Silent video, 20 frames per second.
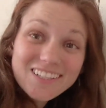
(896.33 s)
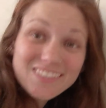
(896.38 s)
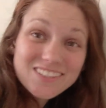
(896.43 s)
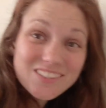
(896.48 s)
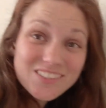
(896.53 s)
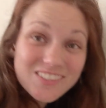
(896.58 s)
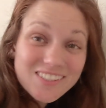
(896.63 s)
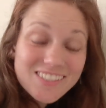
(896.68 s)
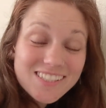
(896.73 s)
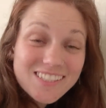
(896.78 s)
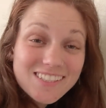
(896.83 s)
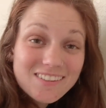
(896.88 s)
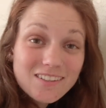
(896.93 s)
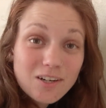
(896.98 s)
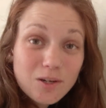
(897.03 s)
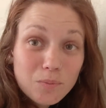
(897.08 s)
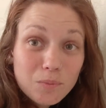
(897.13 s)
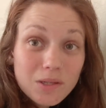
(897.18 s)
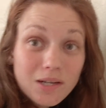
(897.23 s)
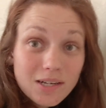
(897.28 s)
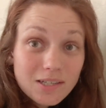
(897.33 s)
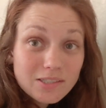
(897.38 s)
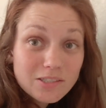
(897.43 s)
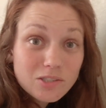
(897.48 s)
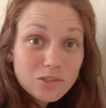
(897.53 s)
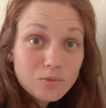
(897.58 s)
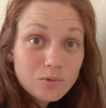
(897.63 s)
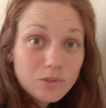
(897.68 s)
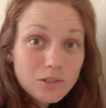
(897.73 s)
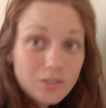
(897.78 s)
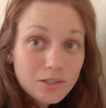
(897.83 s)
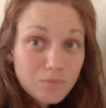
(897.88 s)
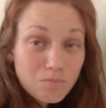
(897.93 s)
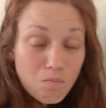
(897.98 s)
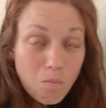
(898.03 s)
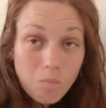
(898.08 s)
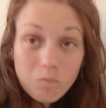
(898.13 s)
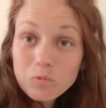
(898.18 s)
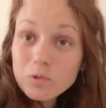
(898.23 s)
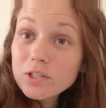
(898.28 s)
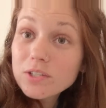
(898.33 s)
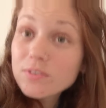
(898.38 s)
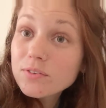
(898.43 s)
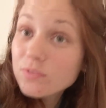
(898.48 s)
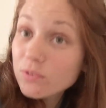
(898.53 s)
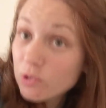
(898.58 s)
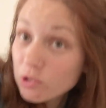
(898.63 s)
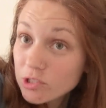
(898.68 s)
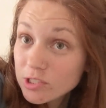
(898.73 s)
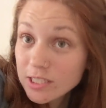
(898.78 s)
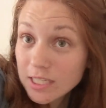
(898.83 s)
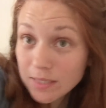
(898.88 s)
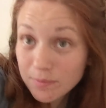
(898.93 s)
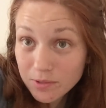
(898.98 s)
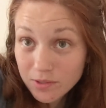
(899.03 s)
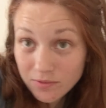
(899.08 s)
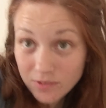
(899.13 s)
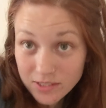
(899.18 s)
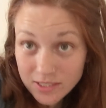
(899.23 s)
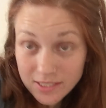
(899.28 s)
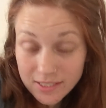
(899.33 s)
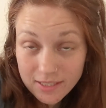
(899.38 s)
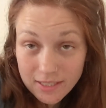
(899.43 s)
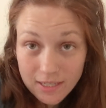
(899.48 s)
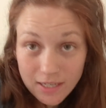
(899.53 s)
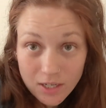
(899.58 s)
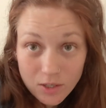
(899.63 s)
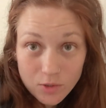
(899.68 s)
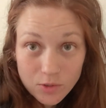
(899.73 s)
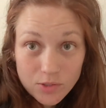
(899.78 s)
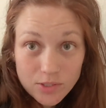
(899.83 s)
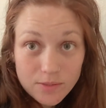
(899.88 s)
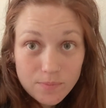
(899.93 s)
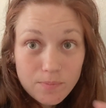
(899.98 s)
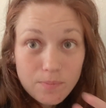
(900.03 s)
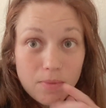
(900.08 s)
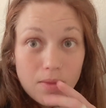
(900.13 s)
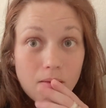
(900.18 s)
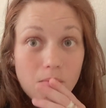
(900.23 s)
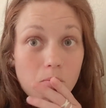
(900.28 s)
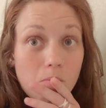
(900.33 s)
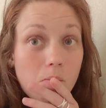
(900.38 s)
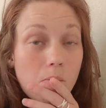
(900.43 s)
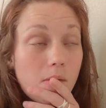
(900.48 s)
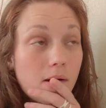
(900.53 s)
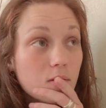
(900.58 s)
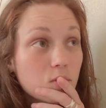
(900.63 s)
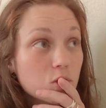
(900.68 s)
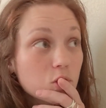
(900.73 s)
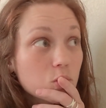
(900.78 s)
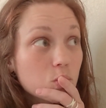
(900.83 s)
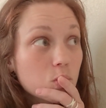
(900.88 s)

that's gonna need a lot of plaster work. When I first came to visit the house, I was